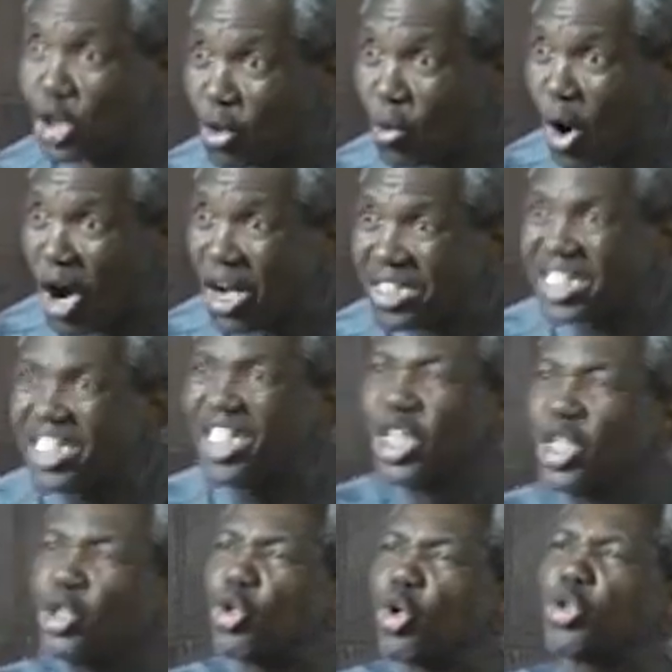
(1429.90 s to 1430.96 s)
what?
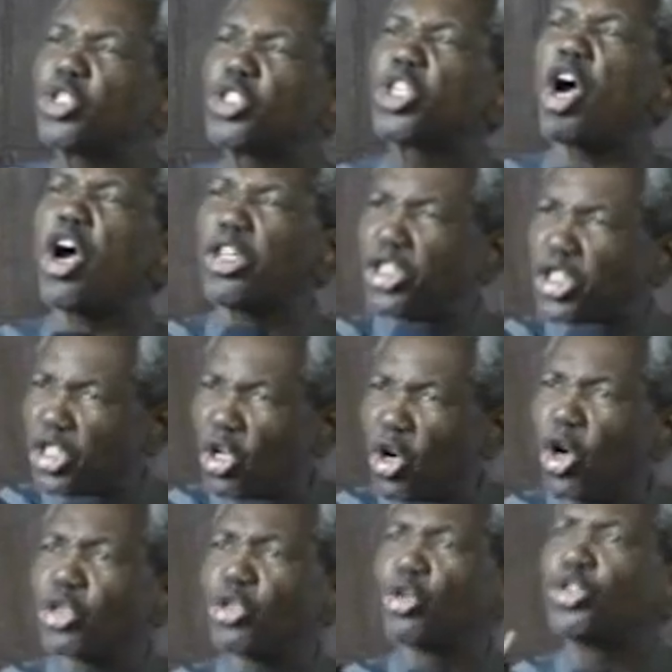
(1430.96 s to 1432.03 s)
To touch or
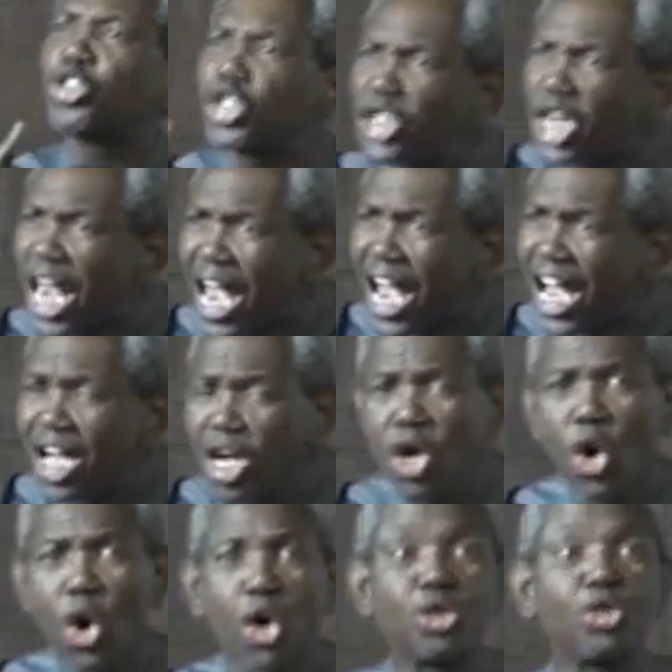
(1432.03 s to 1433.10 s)
to share
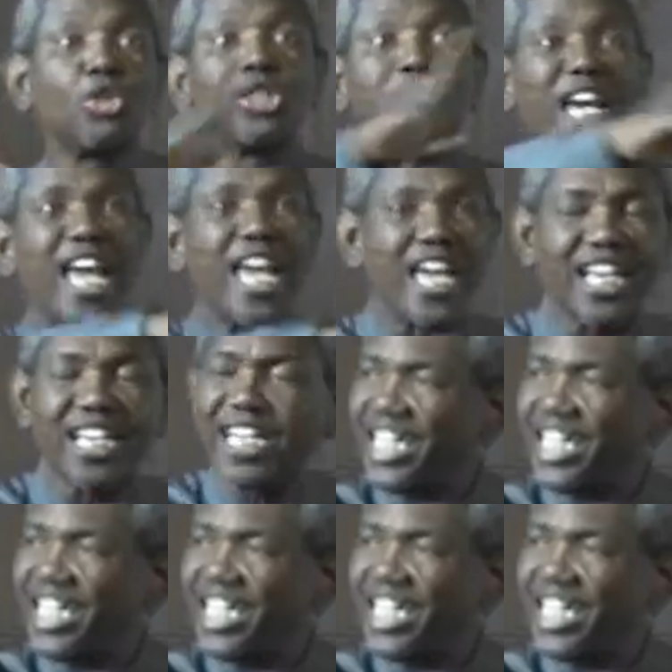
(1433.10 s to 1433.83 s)
or to take